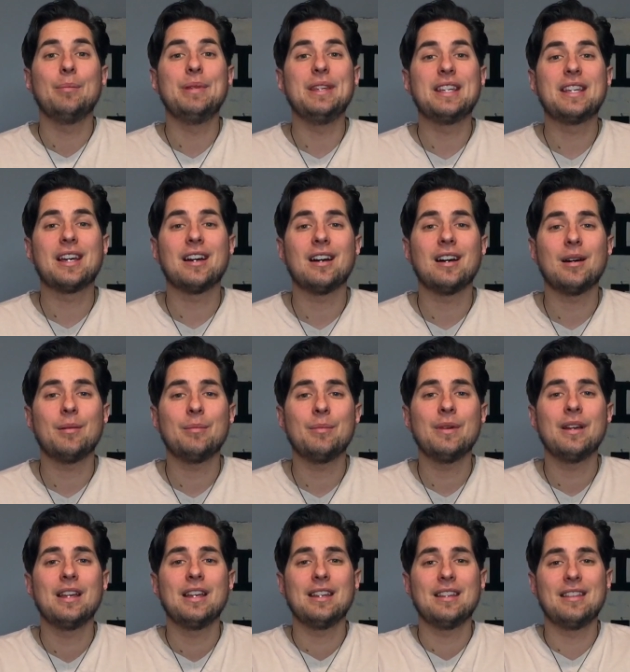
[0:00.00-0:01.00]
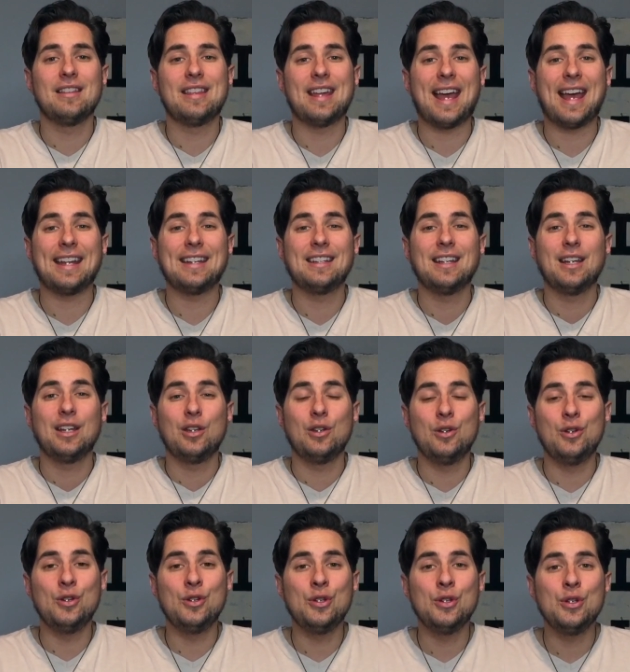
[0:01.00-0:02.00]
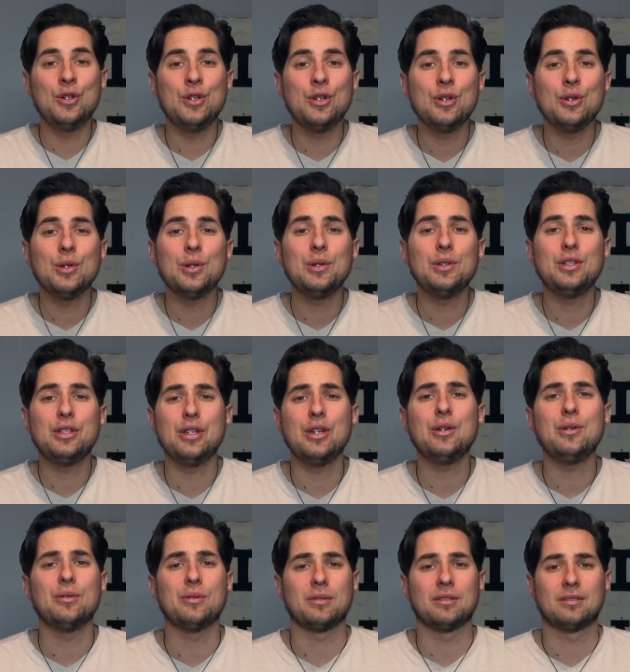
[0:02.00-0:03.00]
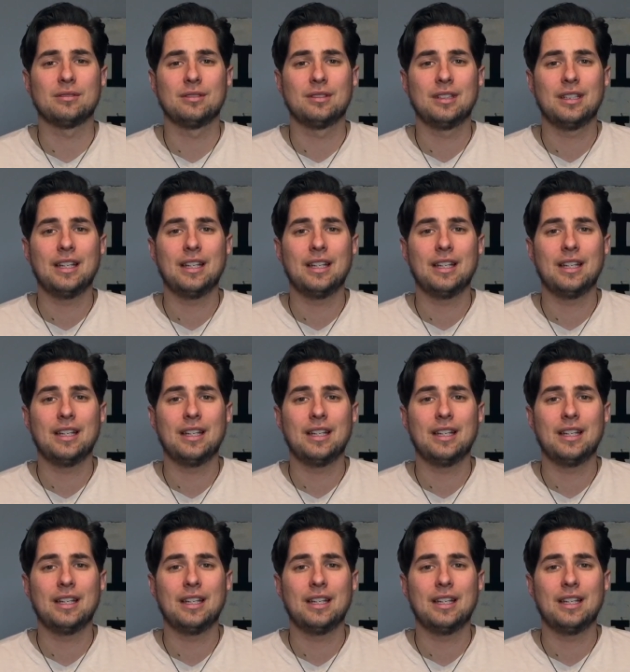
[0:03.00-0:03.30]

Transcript: Become that new you.